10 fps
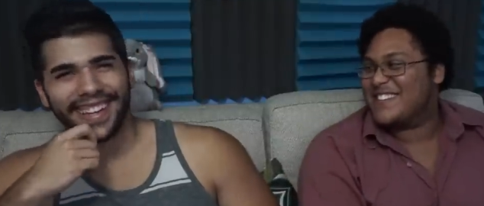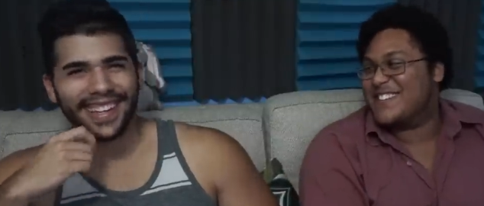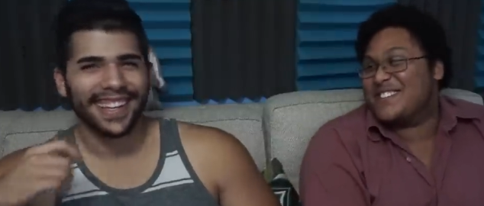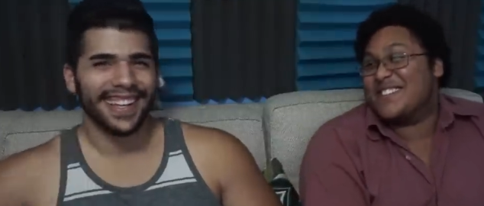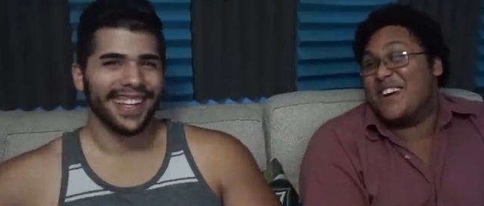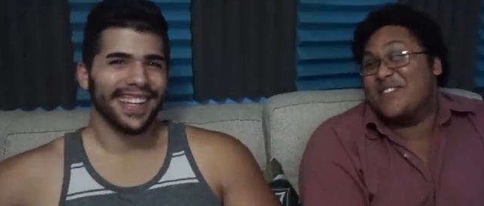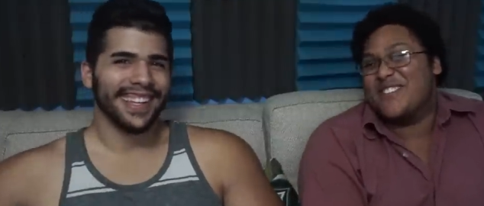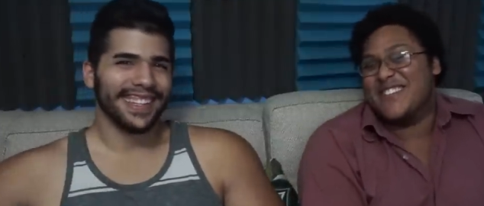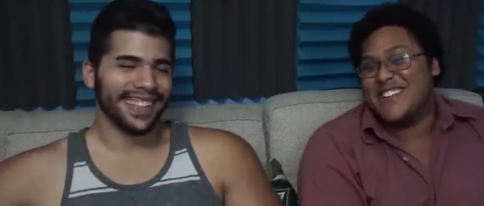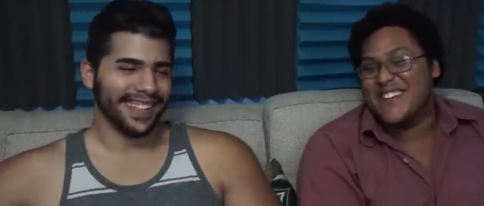Speaker 1: or
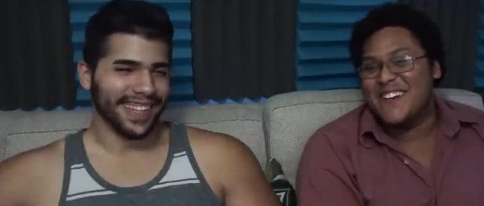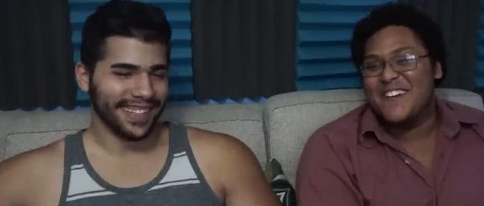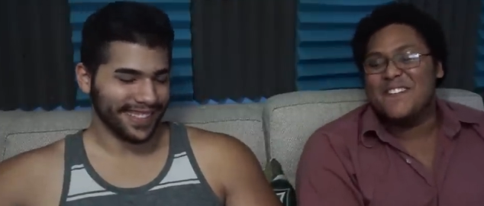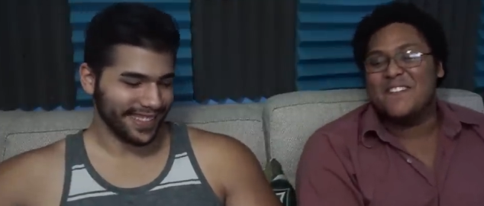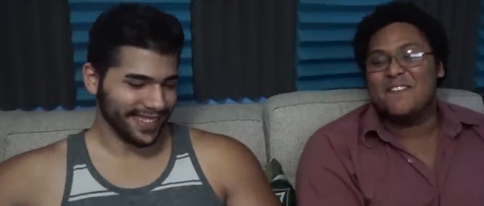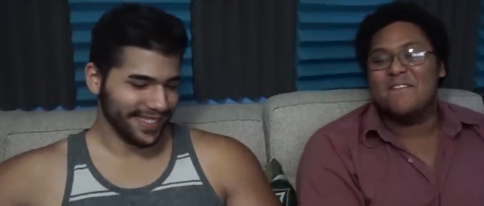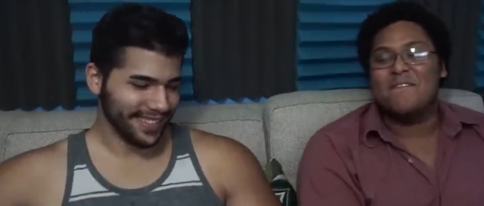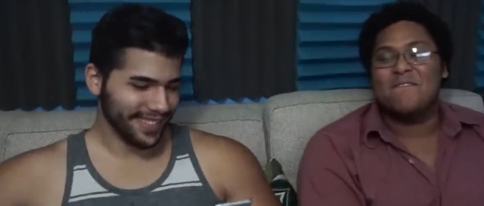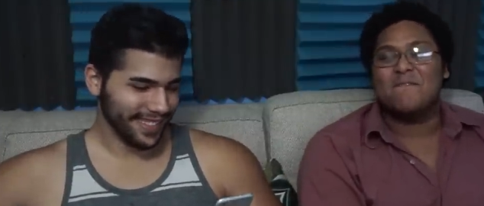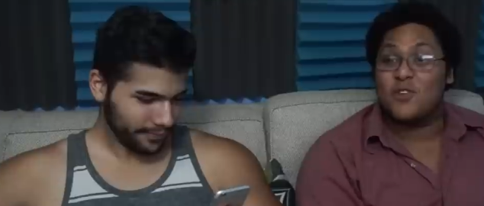something. That's true.
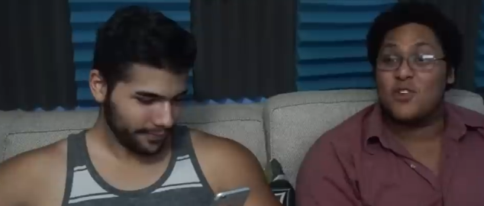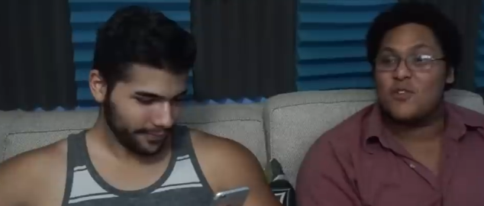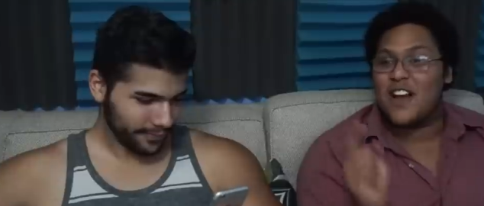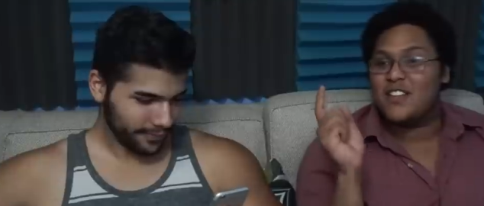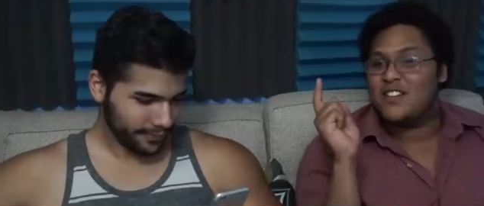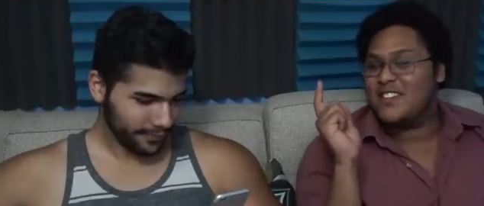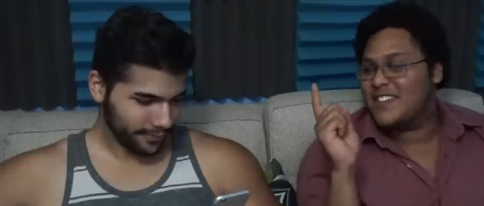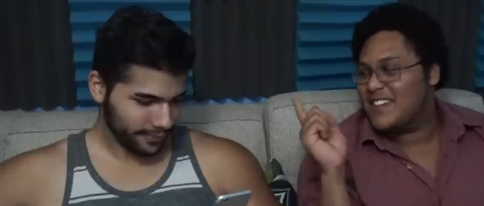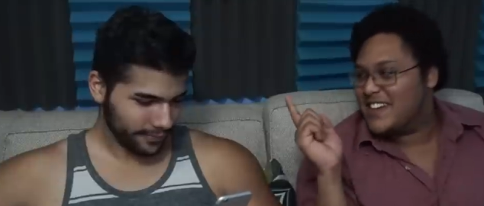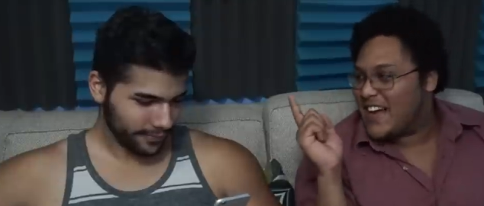Would you rather
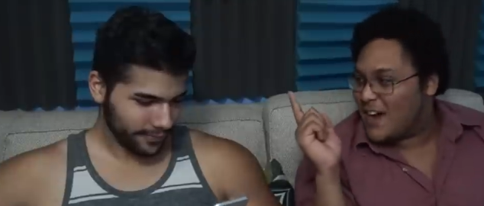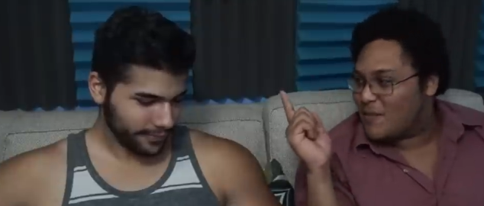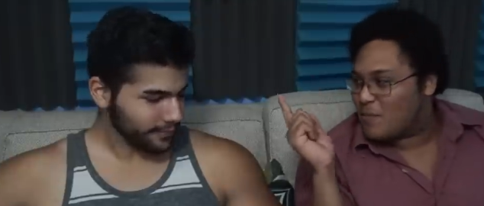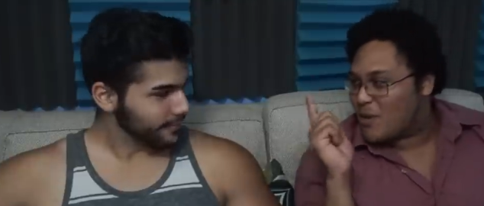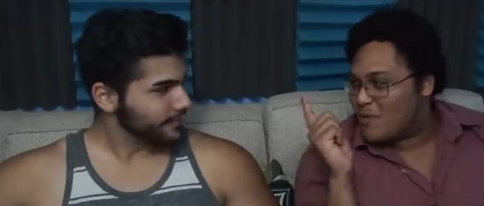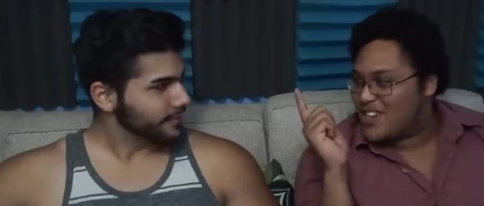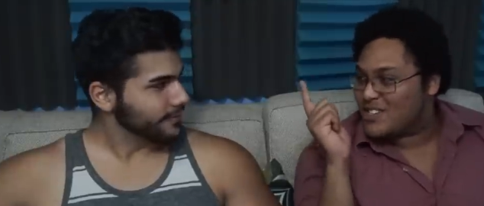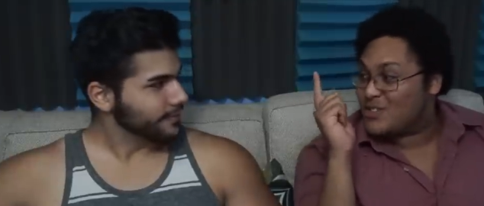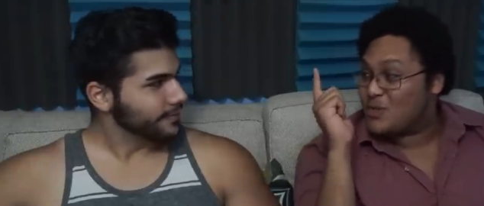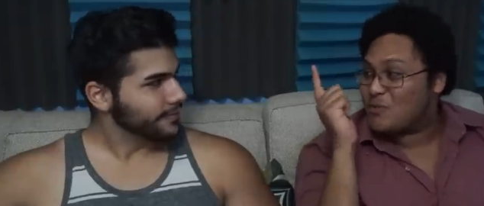have
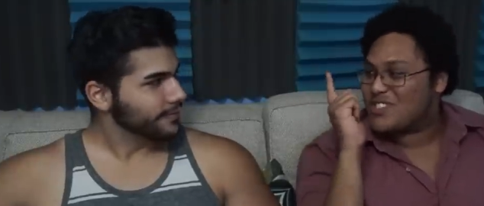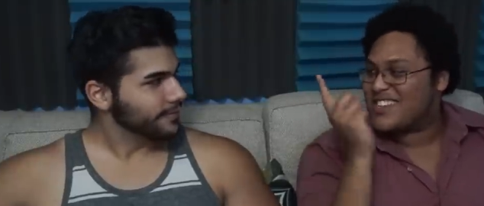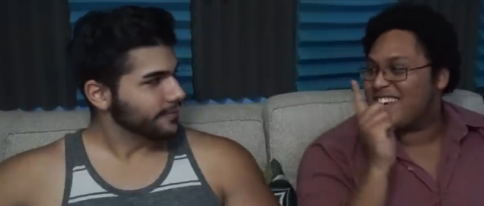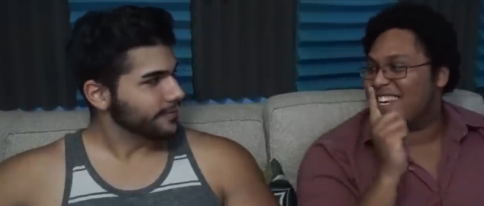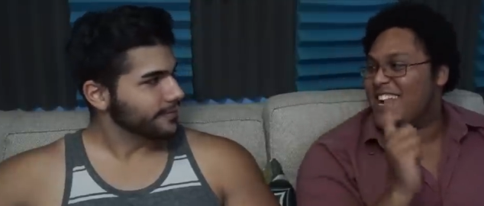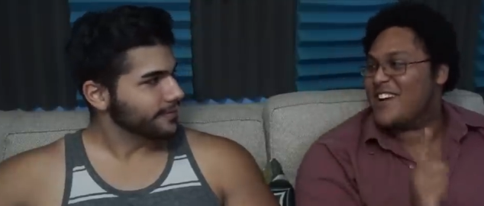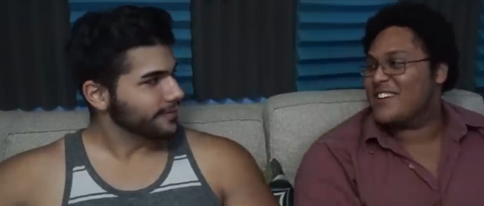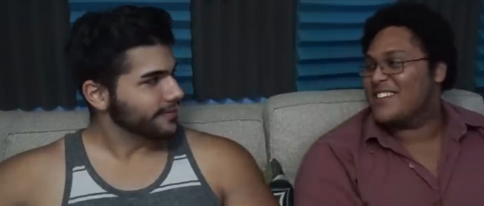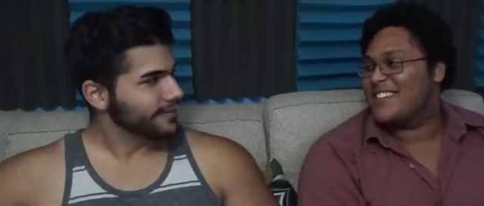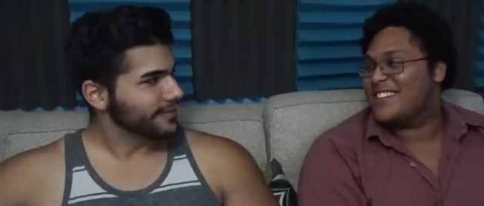permanent Super Saiyan
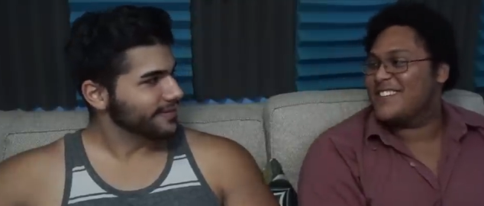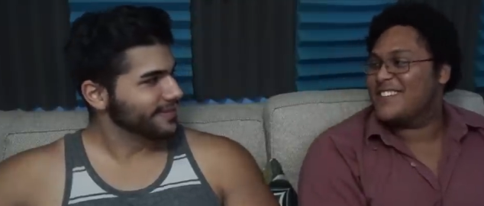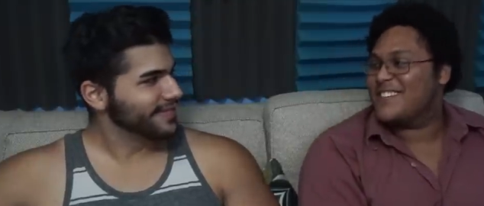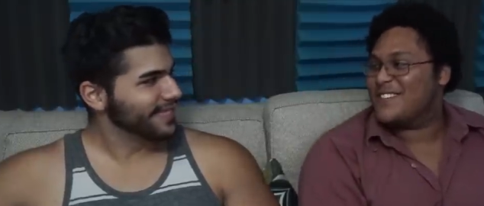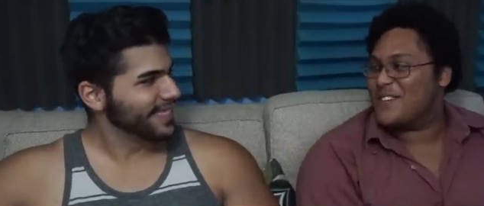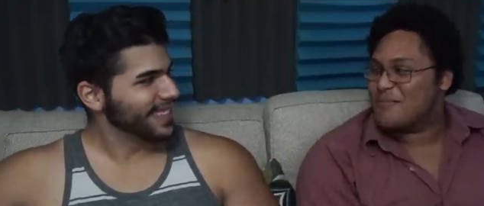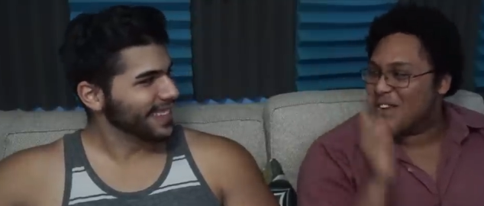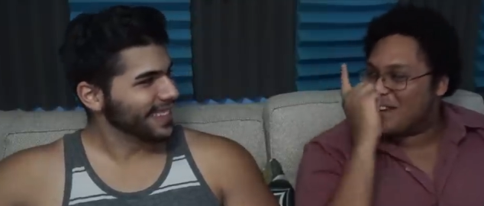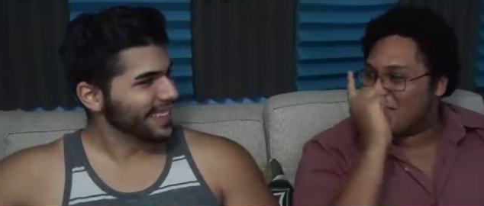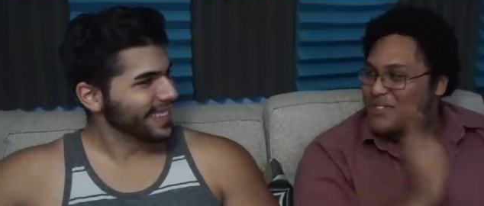hair or
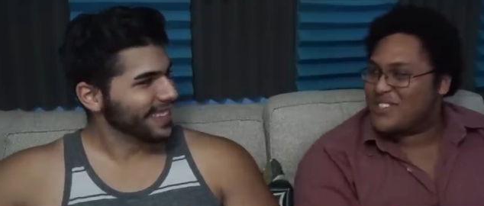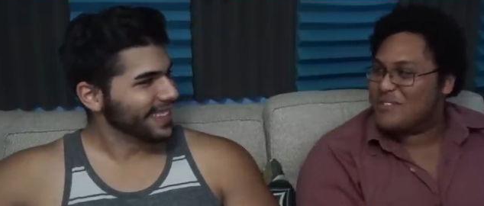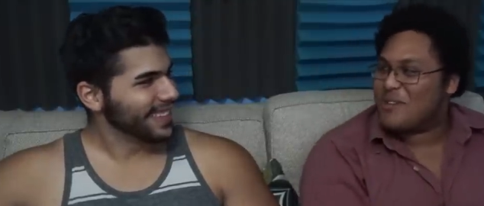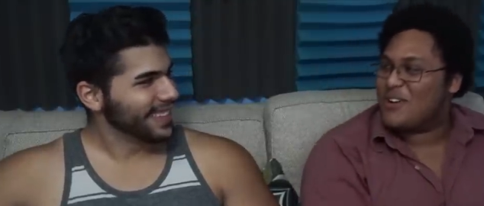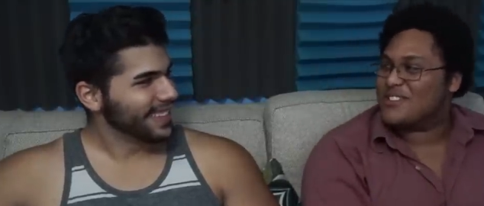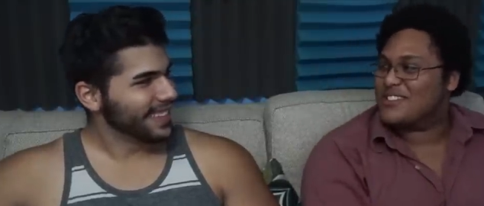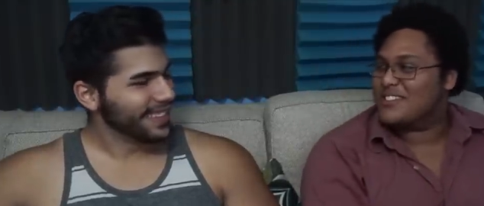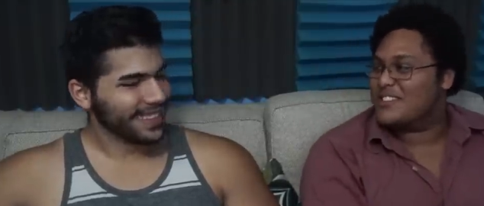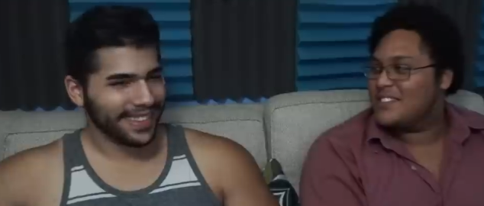be completely bald.